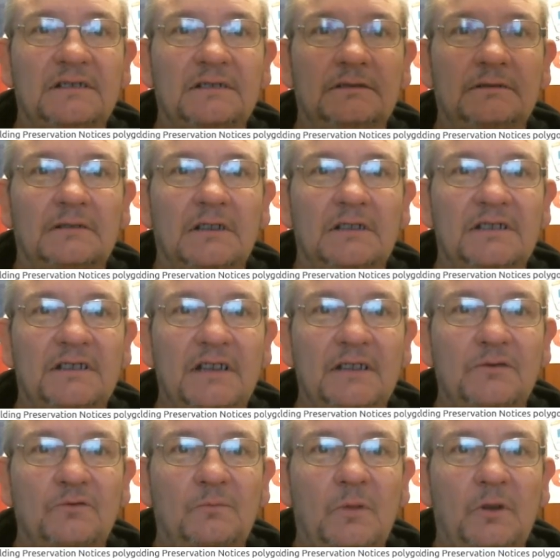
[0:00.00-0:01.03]
a
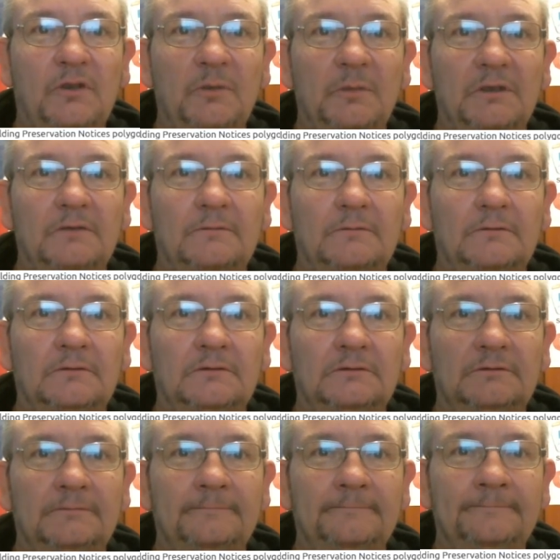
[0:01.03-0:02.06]
scheduled monument.
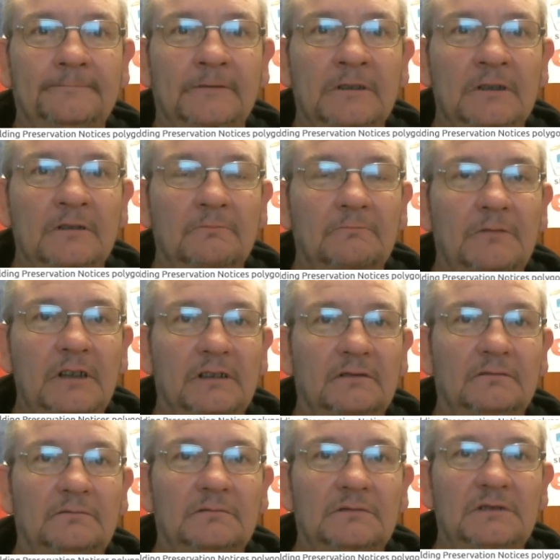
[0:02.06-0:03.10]
Right,
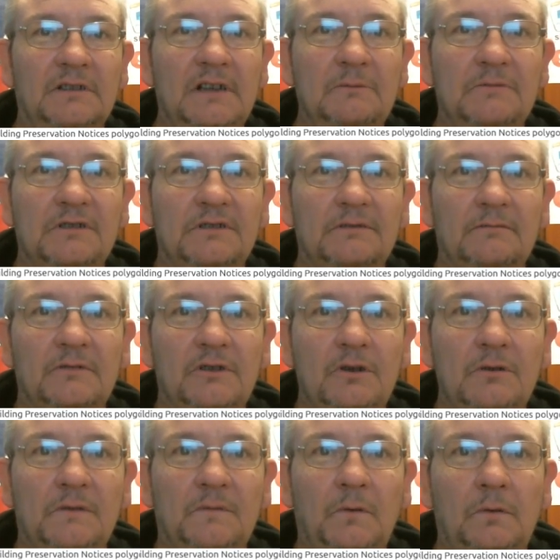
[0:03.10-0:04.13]
so that was
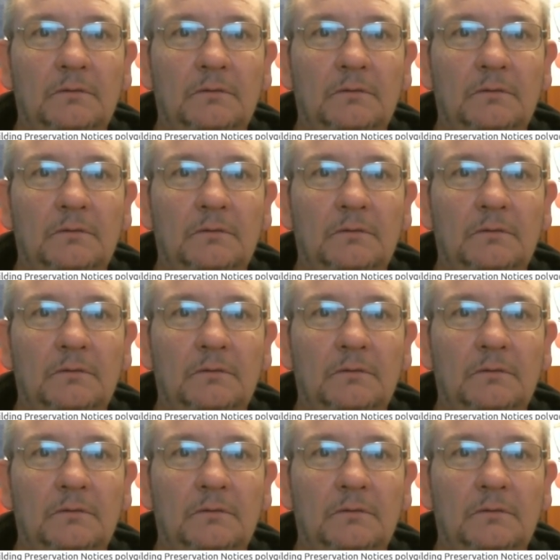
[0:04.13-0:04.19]
useful.